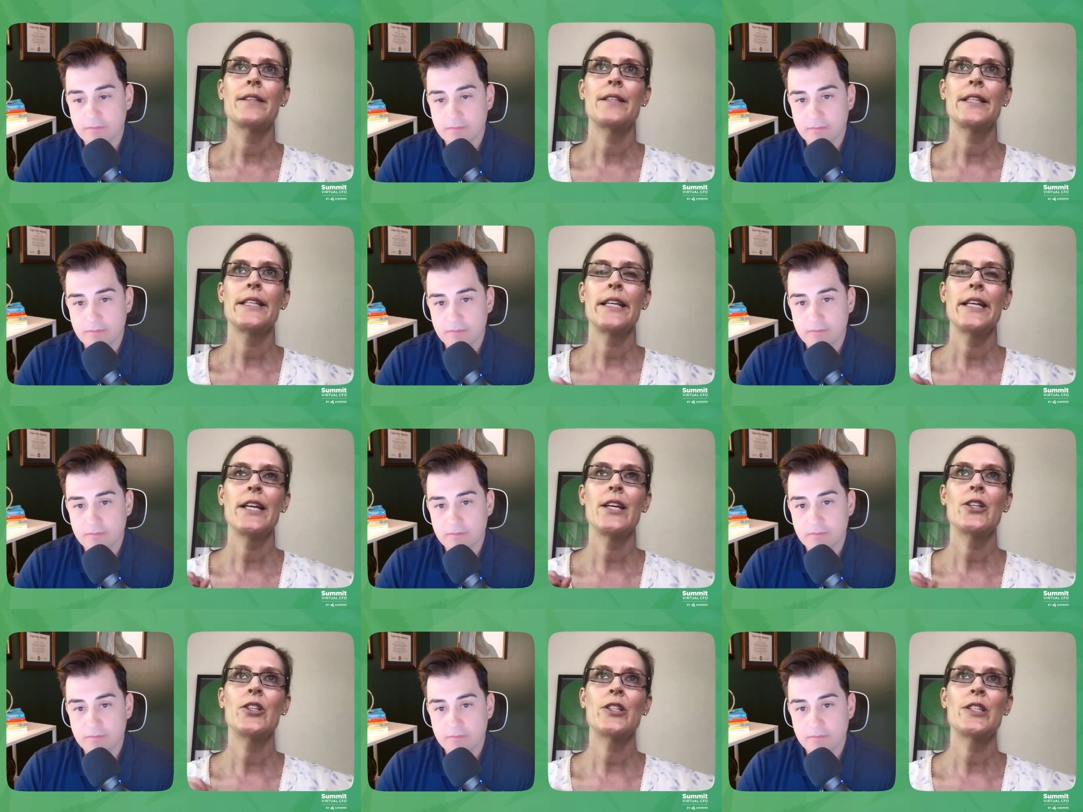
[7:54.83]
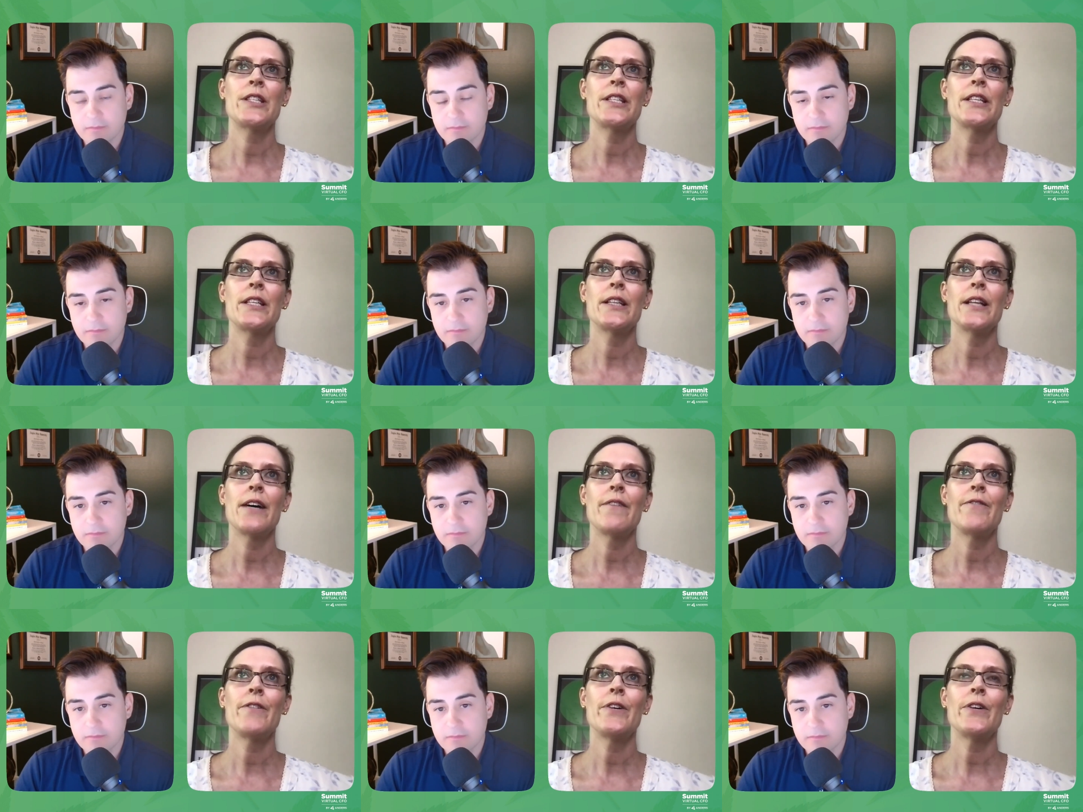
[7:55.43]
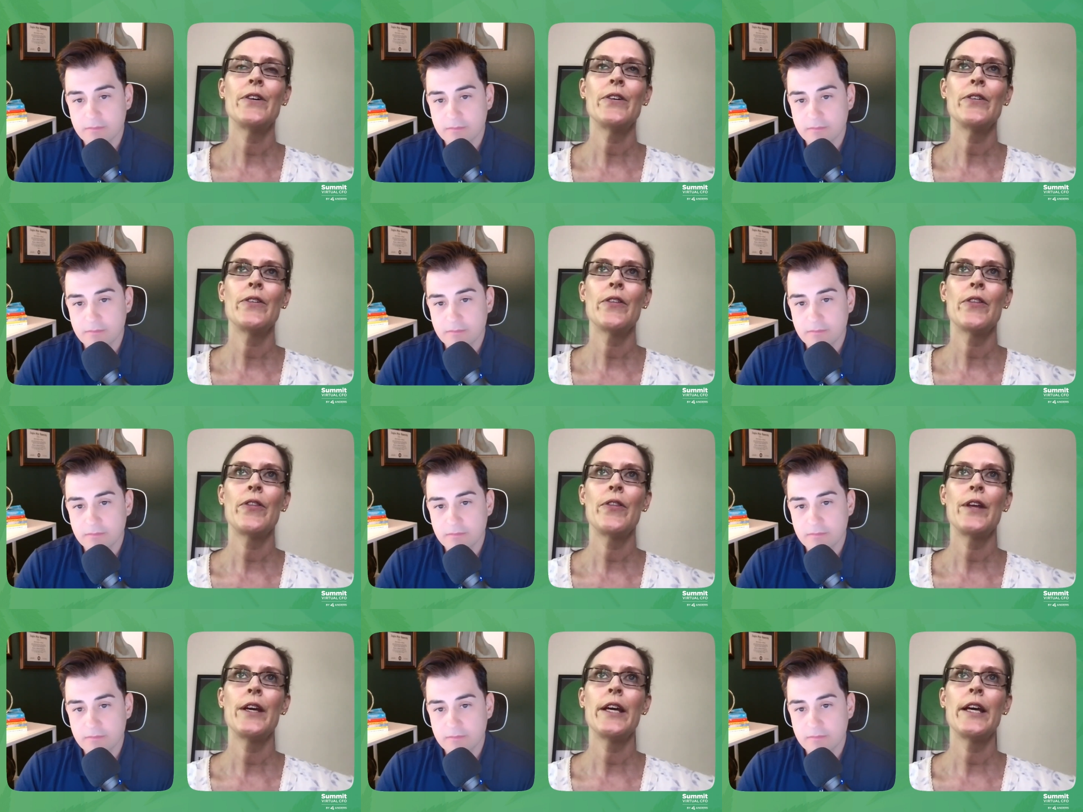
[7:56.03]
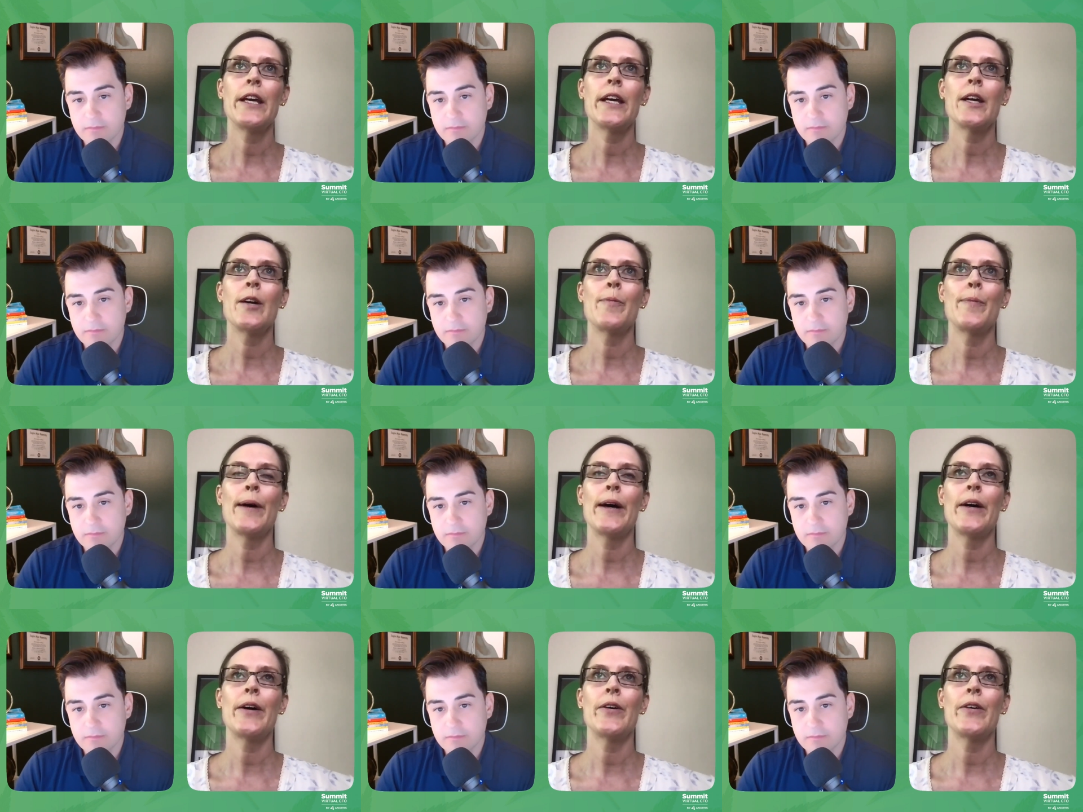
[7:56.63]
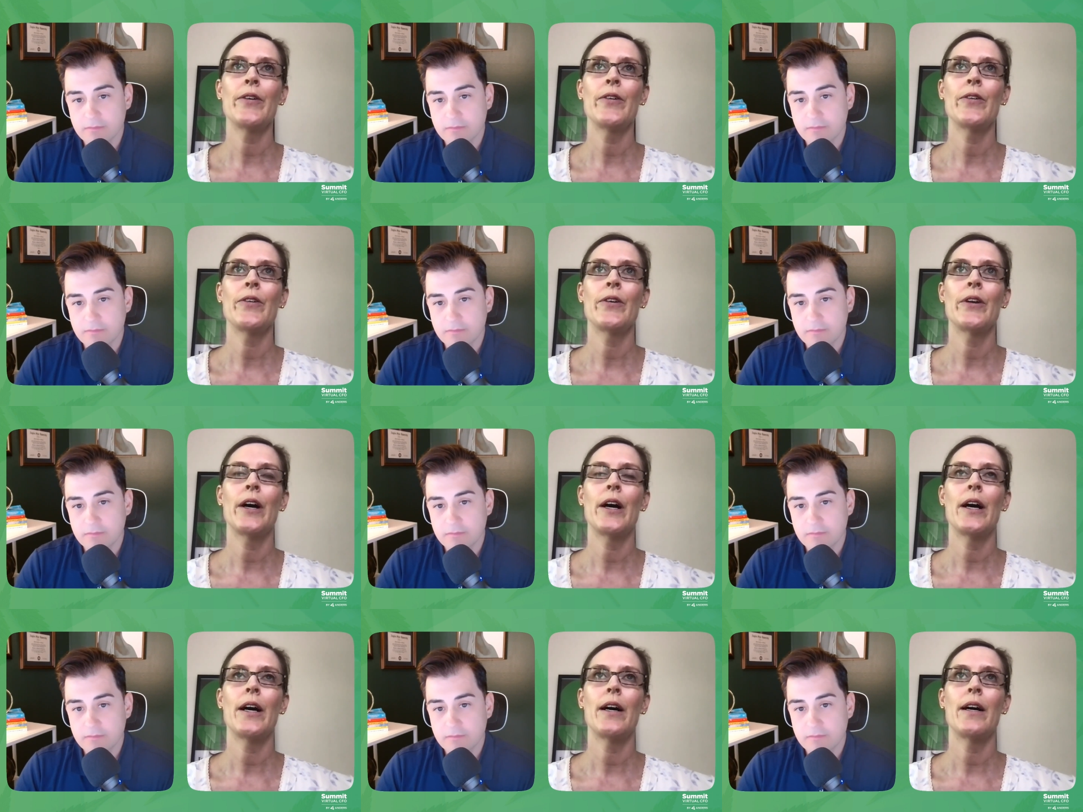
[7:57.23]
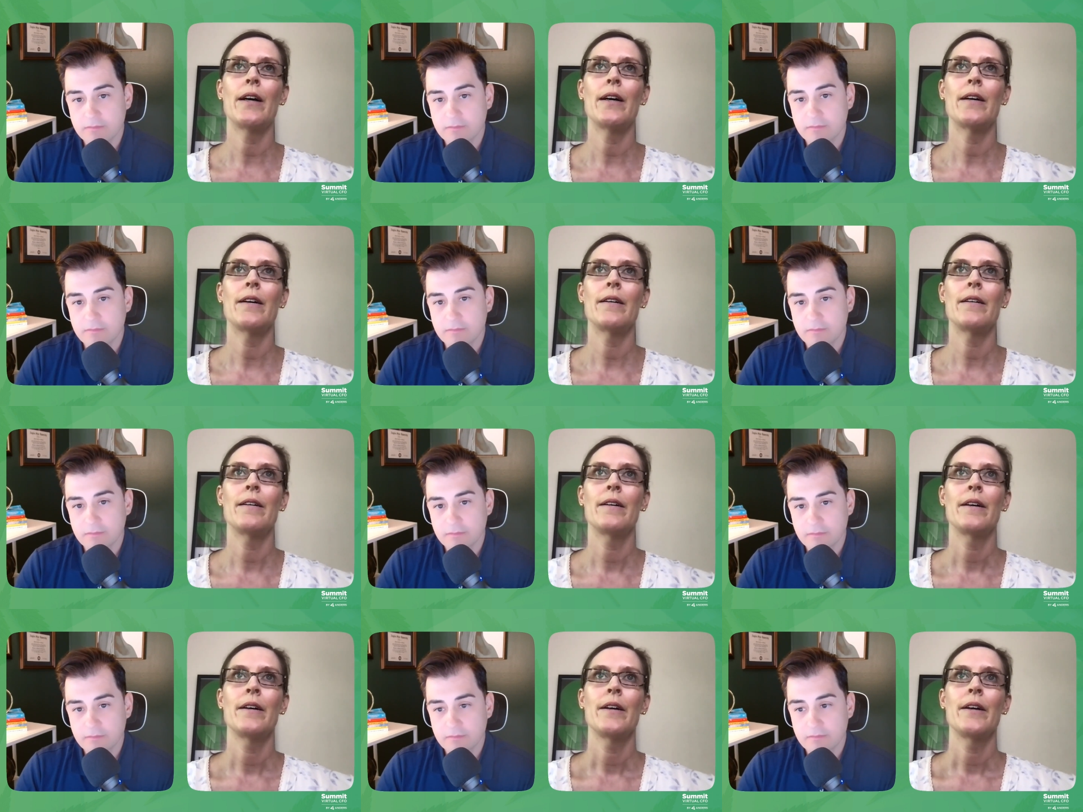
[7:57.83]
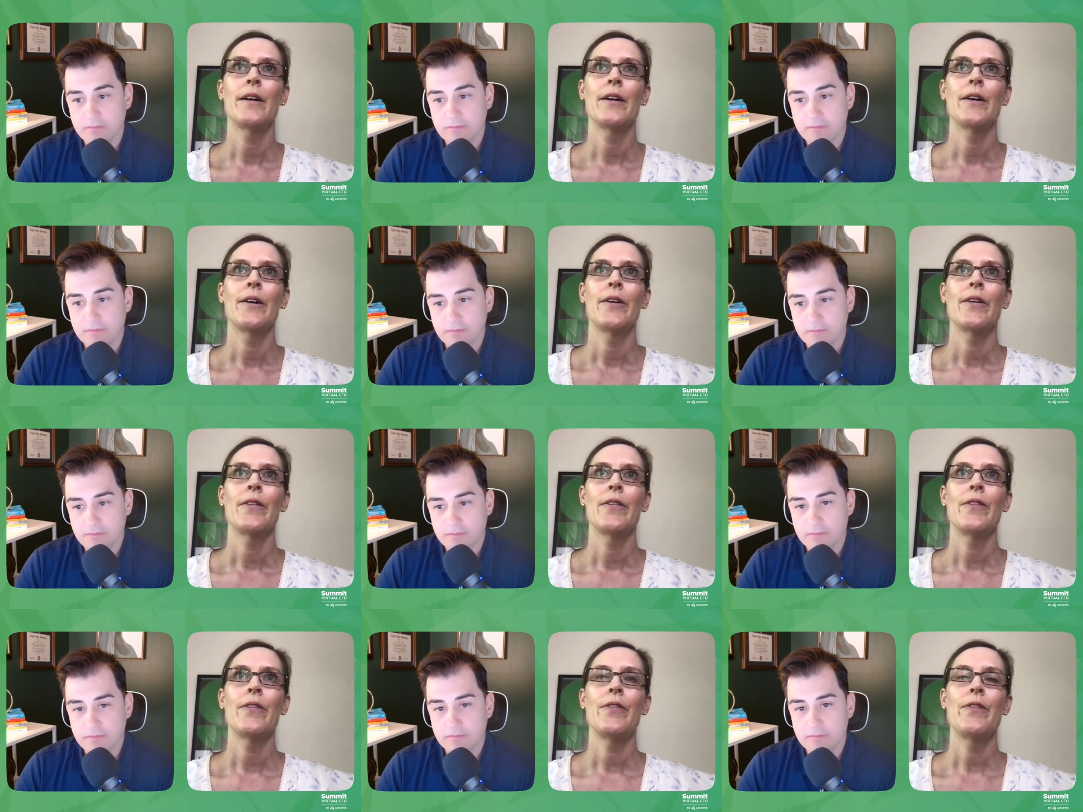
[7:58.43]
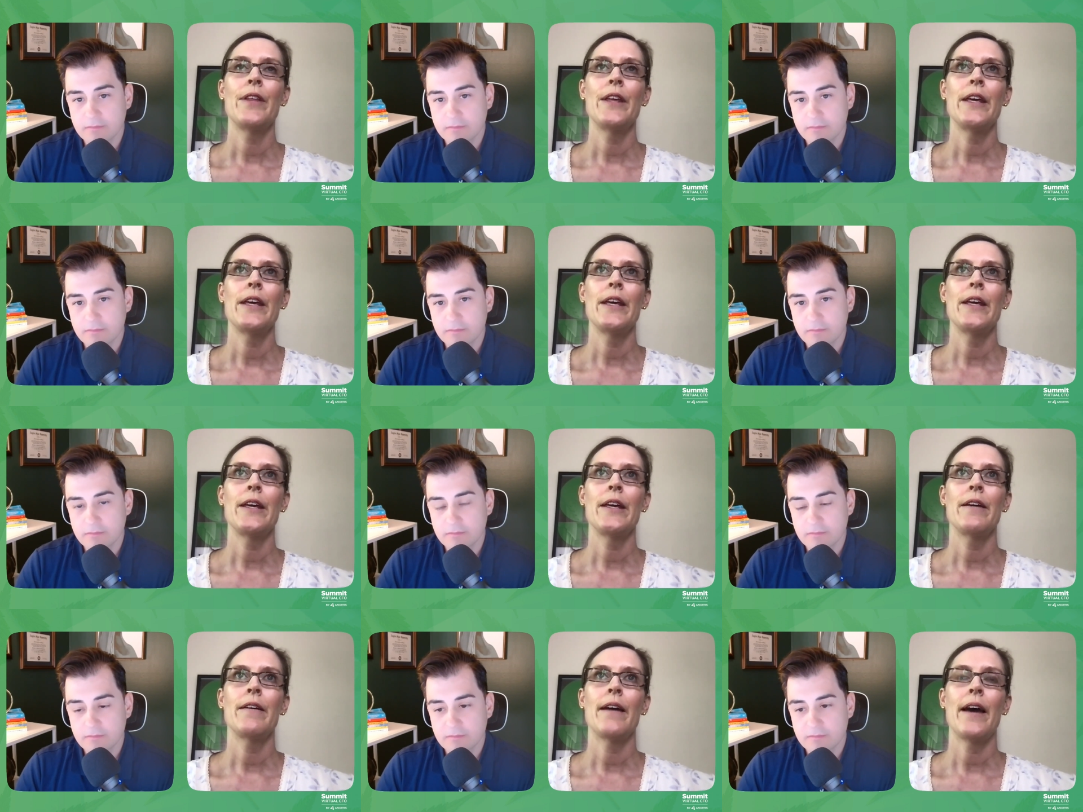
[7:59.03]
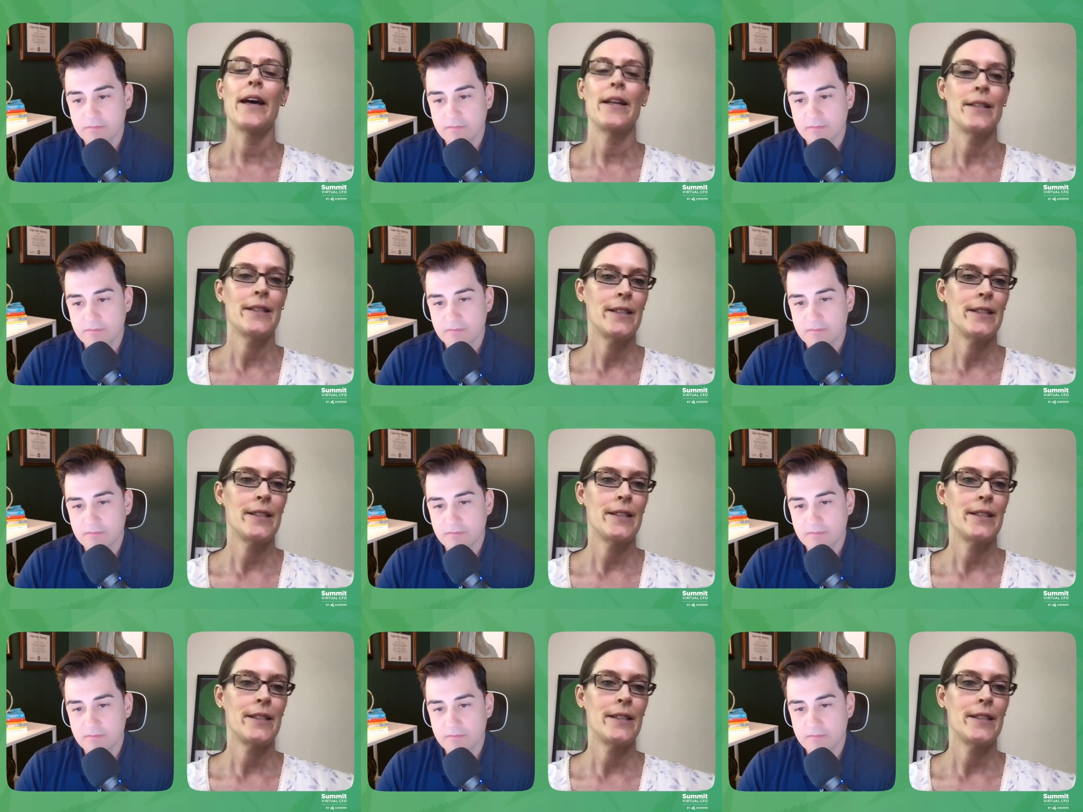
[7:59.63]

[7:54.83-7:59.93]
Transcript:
Speaker 1: THC level, thinking about uh, the end